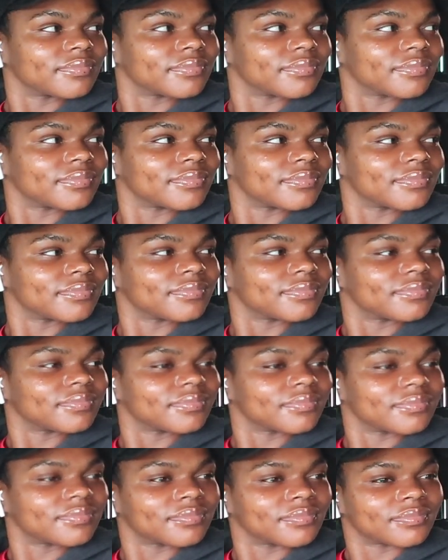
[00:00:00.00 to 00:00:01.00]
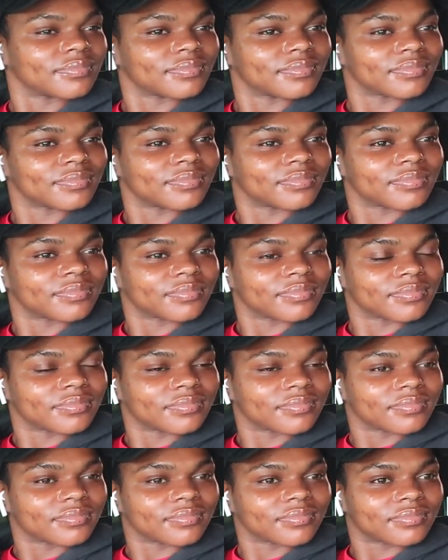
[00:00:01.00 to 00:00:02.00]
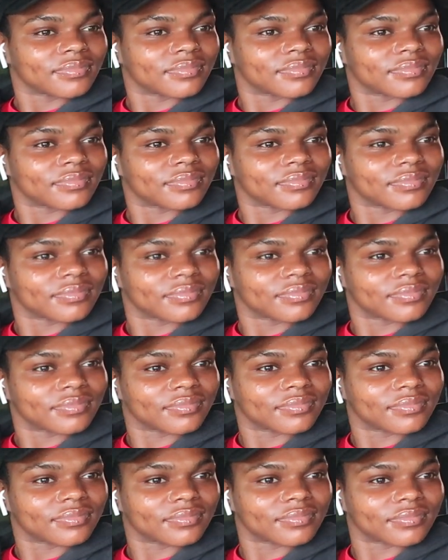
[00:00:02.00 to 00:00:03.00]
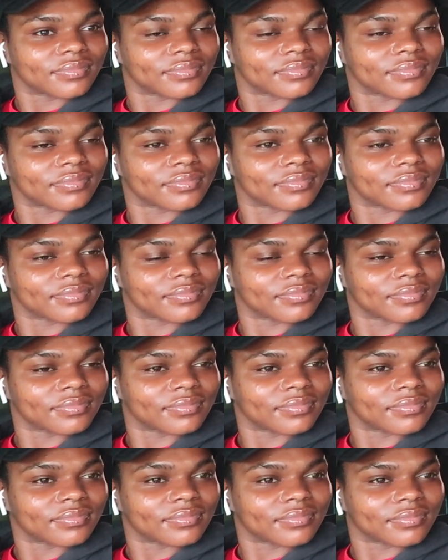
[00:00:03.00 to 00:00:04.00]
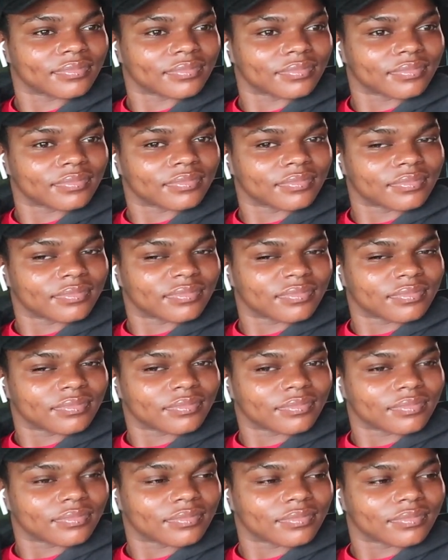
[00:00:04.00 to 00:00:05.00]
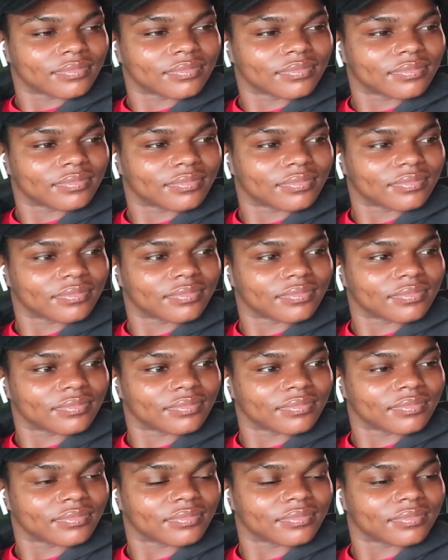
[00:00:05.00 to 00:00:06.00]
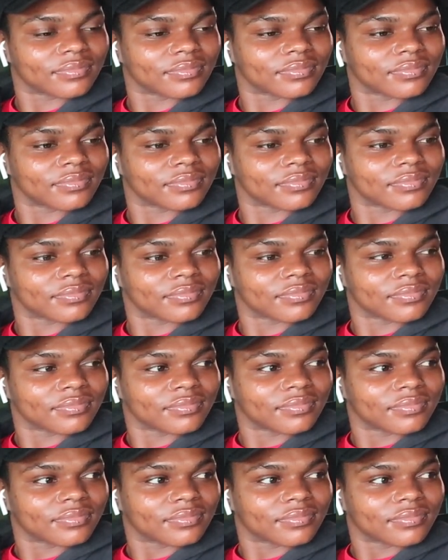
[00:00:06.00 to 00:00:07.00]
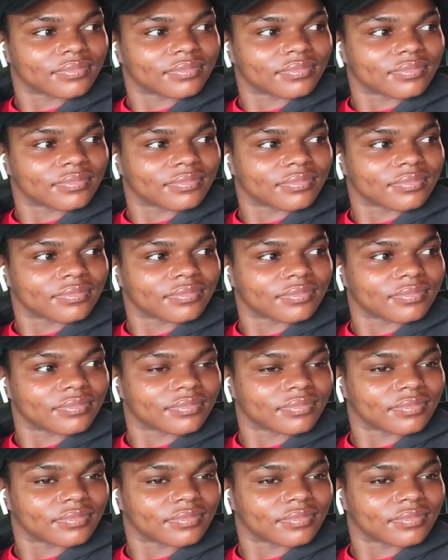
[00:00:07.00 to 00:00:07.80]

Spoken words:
[no speech]